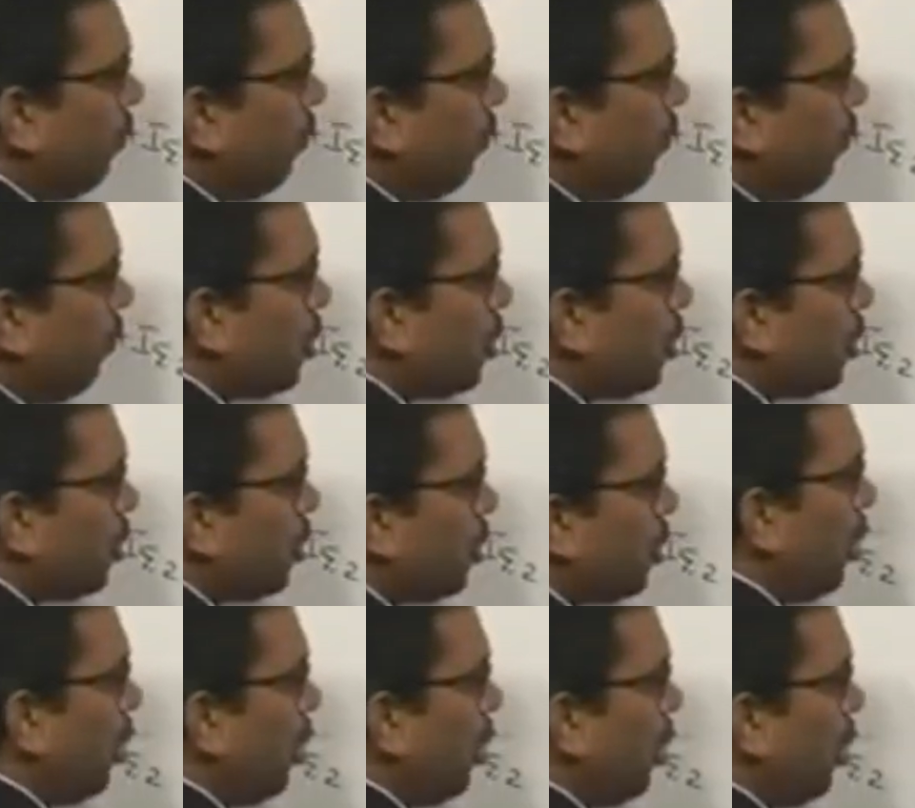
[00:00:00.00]

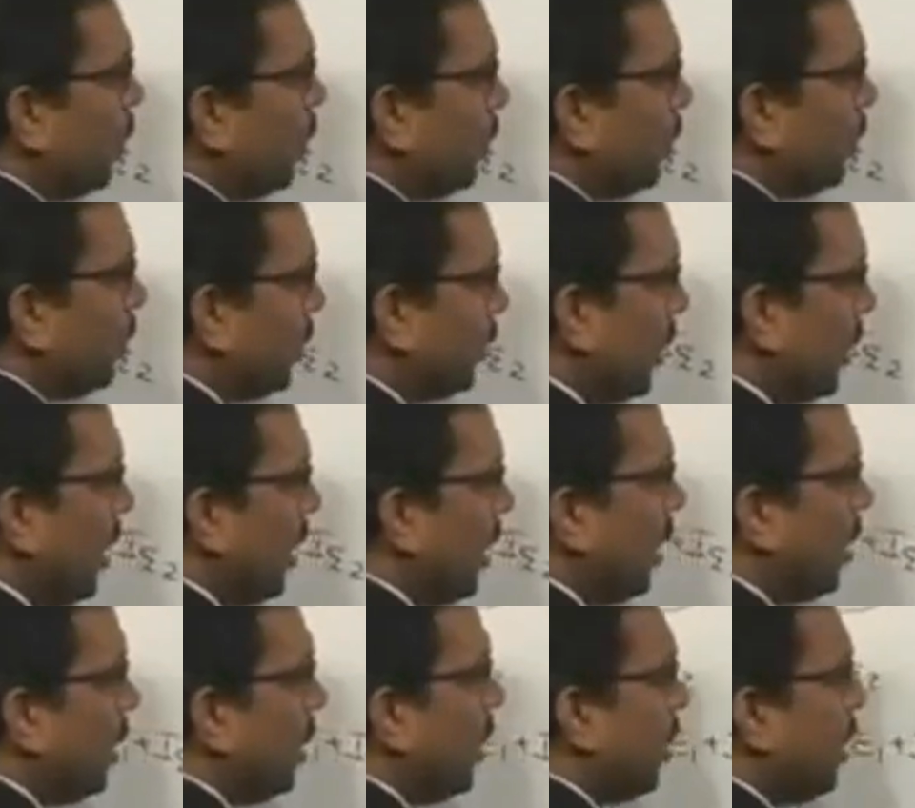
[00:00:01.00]
IC3. Now you
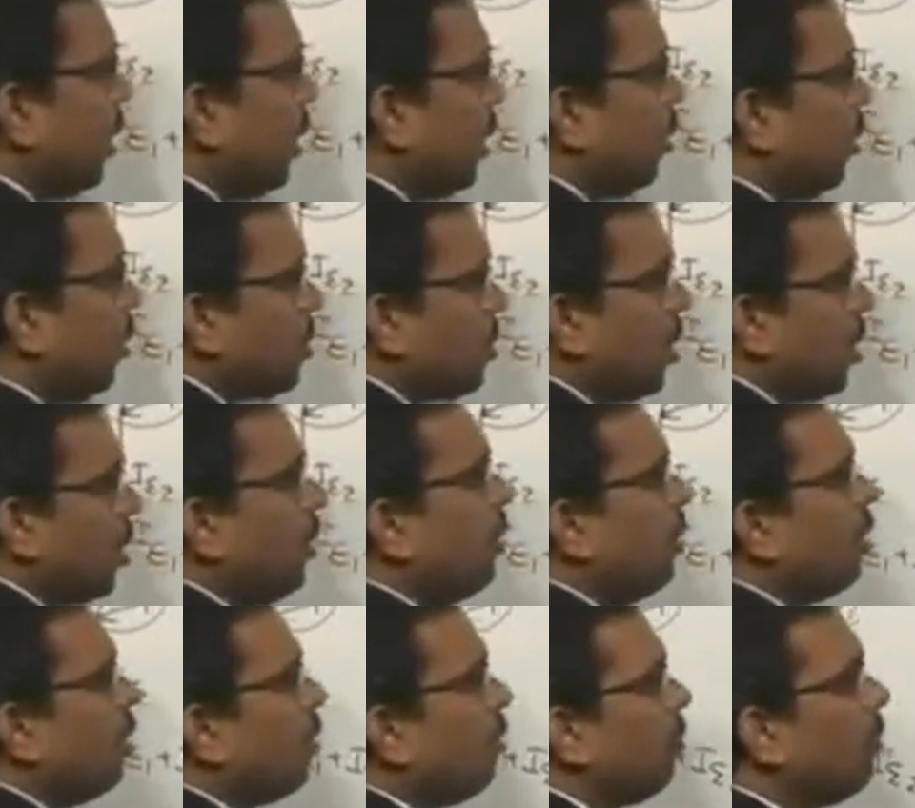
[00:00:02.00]
all of you
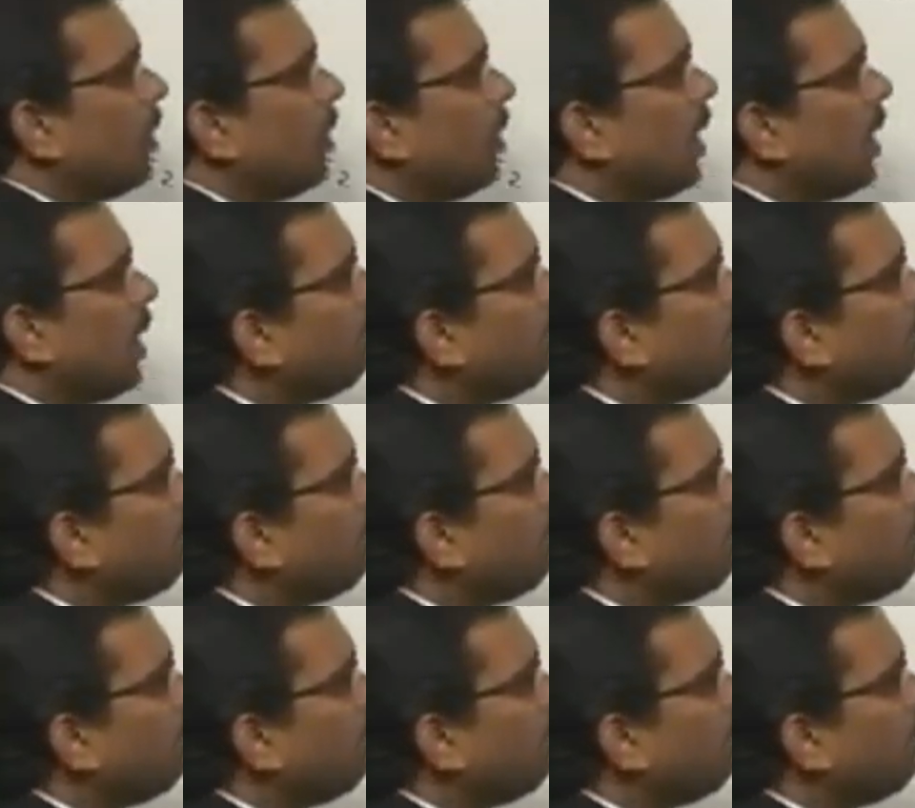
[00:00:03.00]
observe, this